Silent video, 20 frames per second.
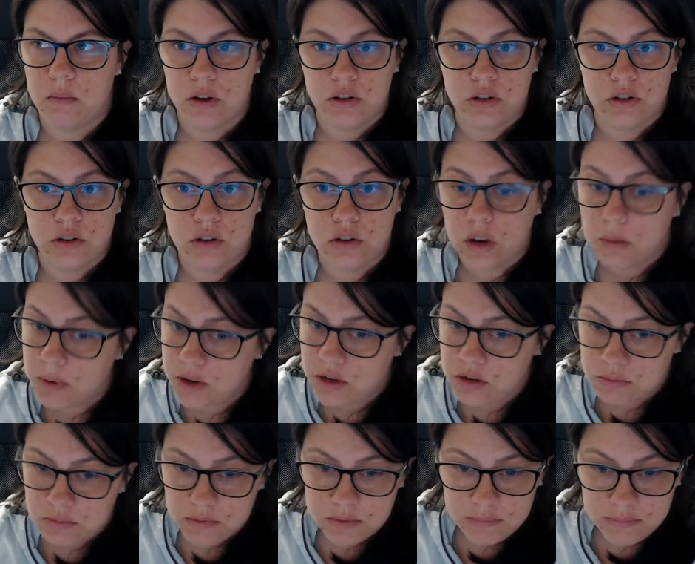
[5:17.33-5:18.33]
Took a bunch of
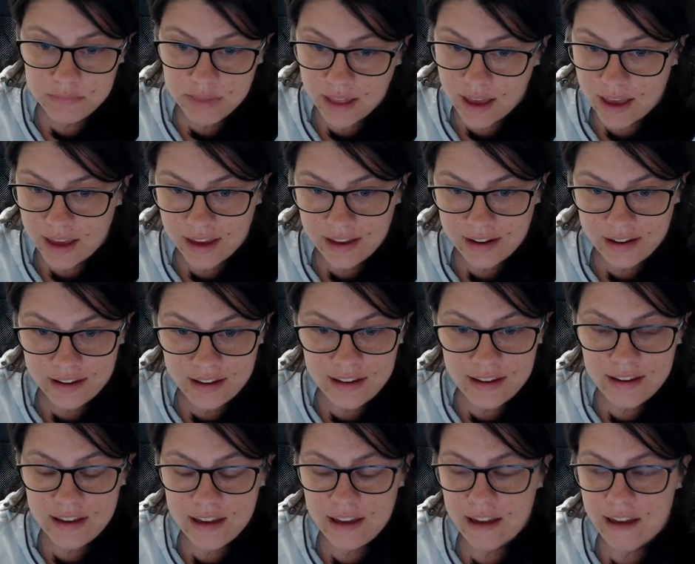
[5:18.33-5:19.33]
blood,
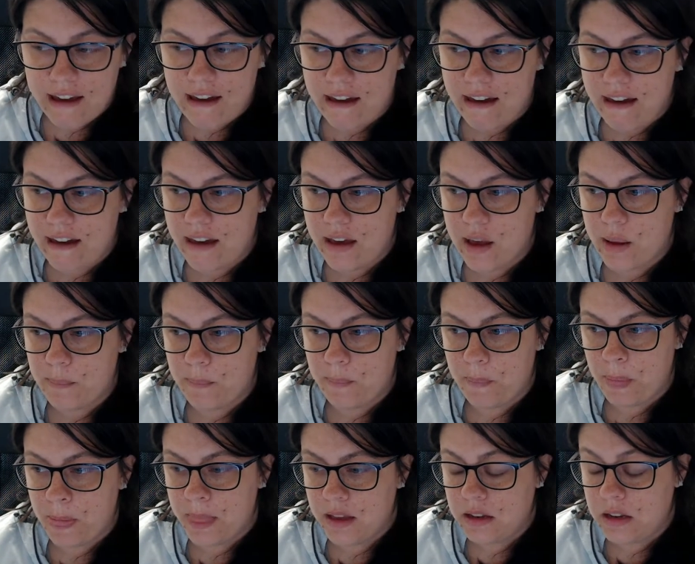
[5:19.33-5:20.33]

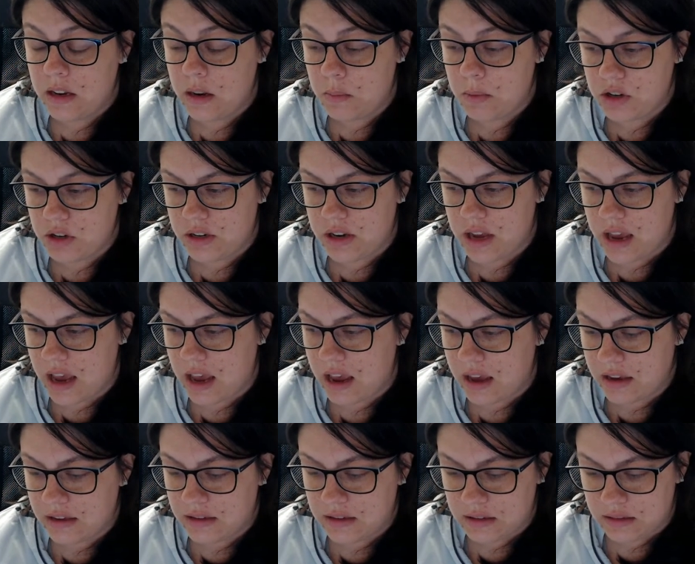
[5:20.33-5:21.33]
did a bunch of
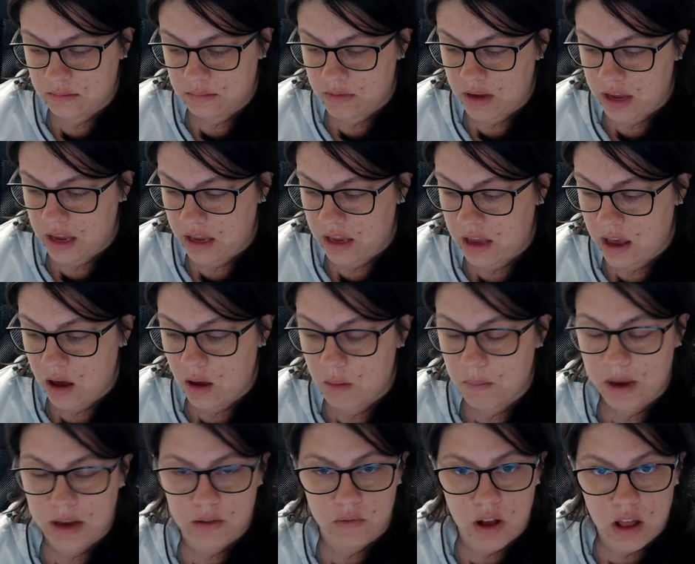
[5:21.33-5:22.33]
tests, hanging out. My
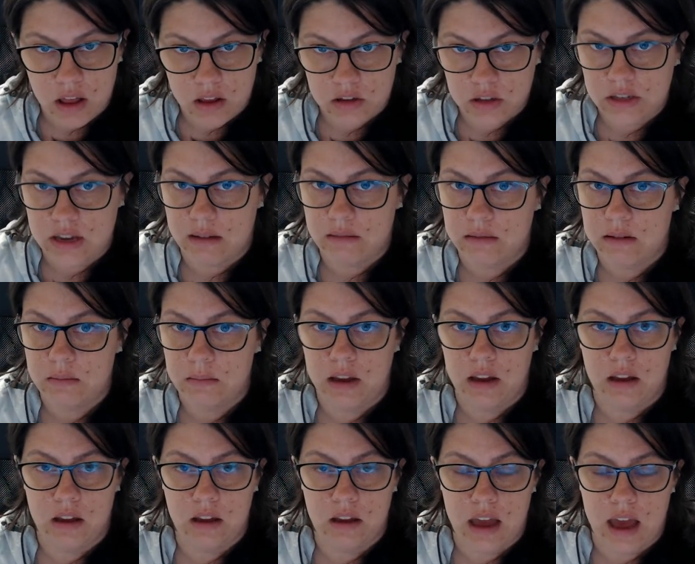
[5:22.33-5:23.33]
nephrologist
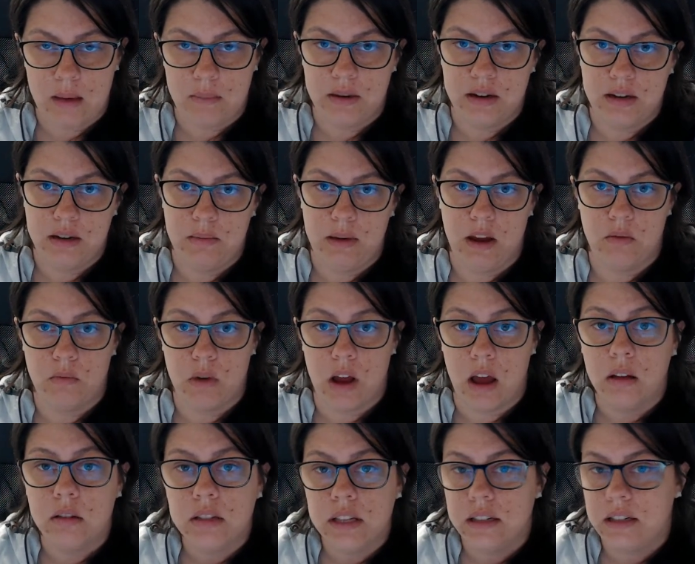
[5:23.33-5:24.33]
happened to be on
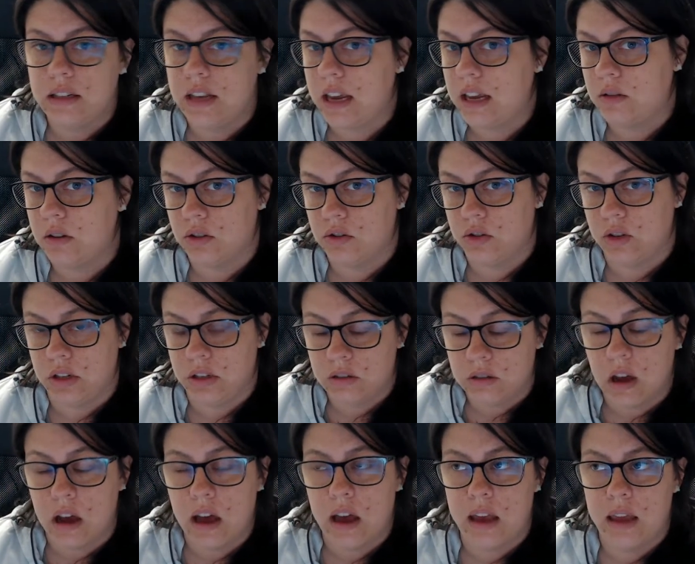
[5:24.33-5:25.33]
rounds that day, so I actually
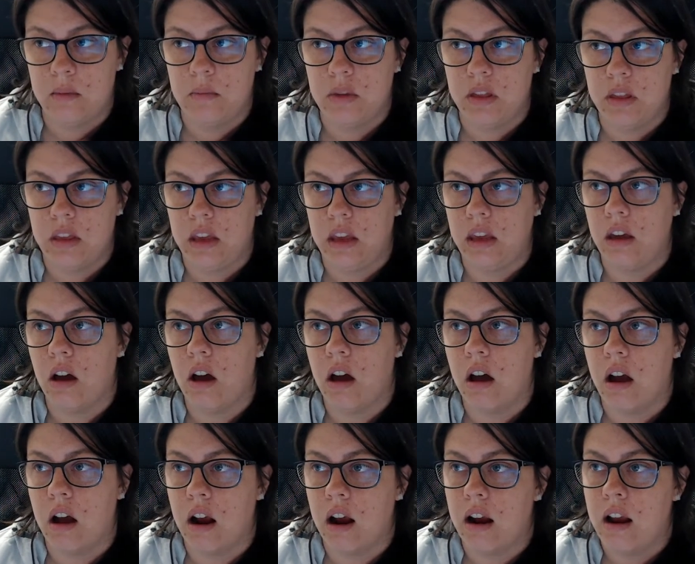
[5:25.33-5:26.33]
saw him in the
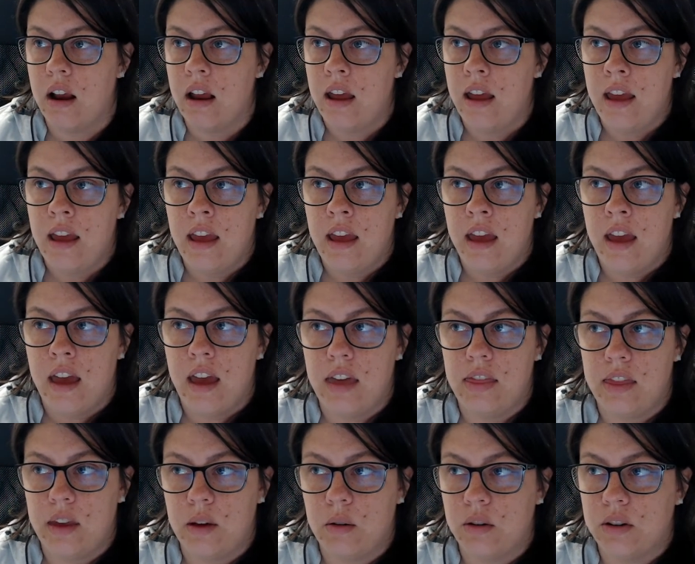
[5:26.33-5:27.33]
ER, and
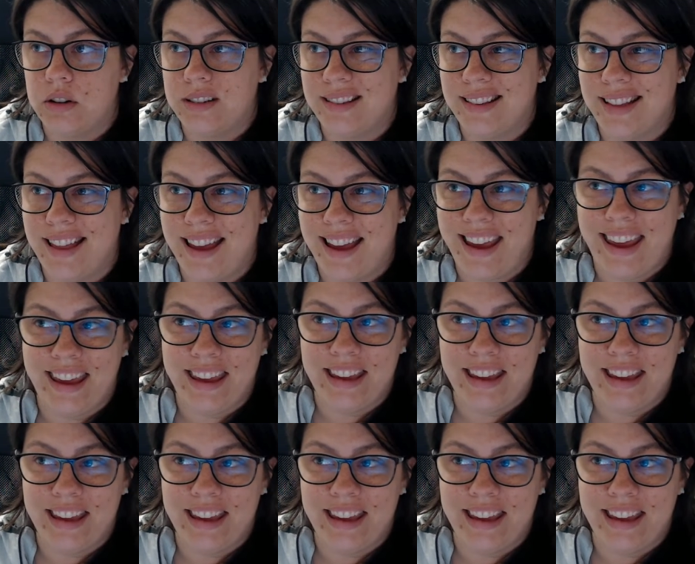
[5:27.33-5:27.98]
they were just like,